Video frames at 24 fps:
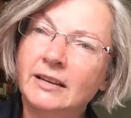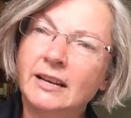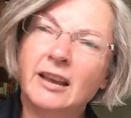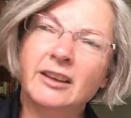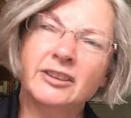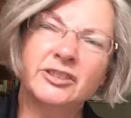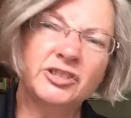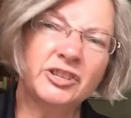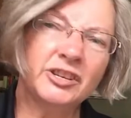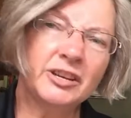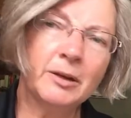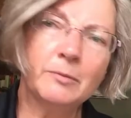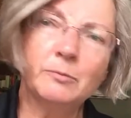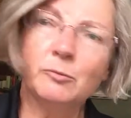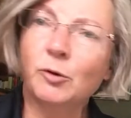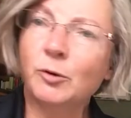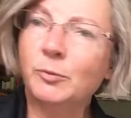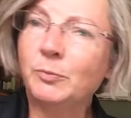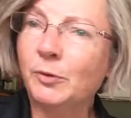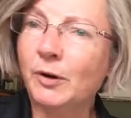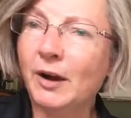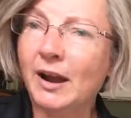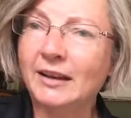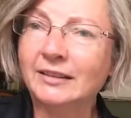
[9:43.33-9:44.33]
Now, as you get
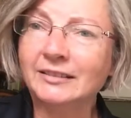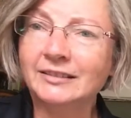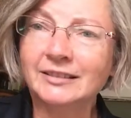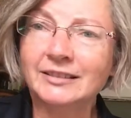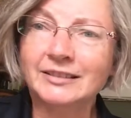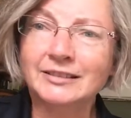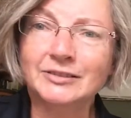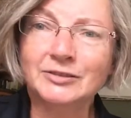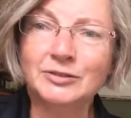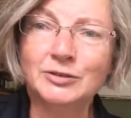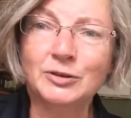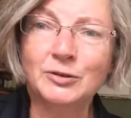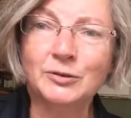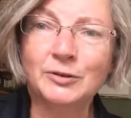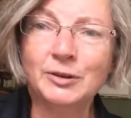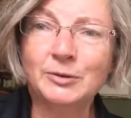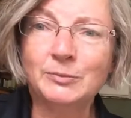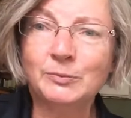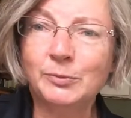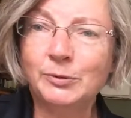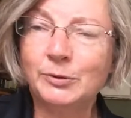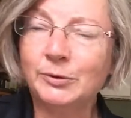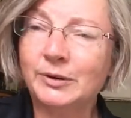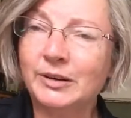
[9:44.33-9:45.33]
more practice, you
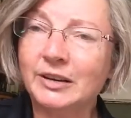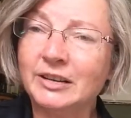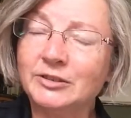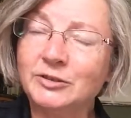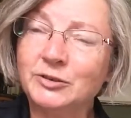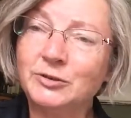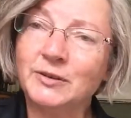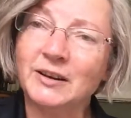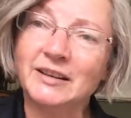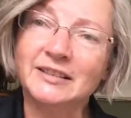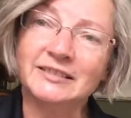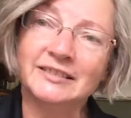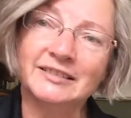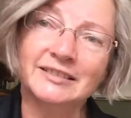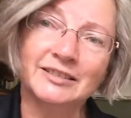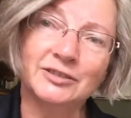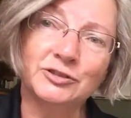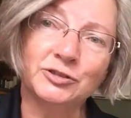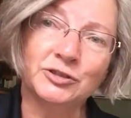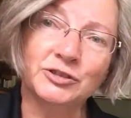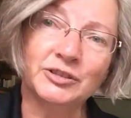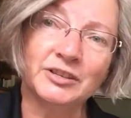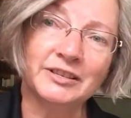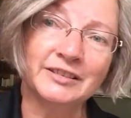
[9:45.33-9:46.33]
can put in
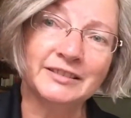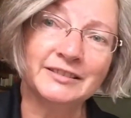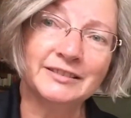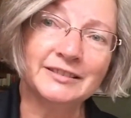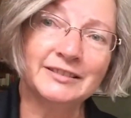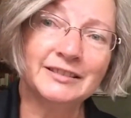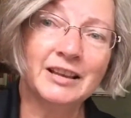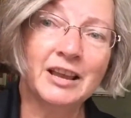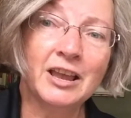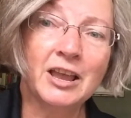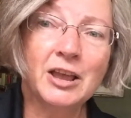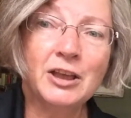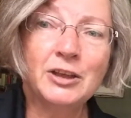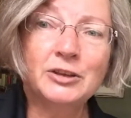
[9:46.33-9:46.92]
transitions.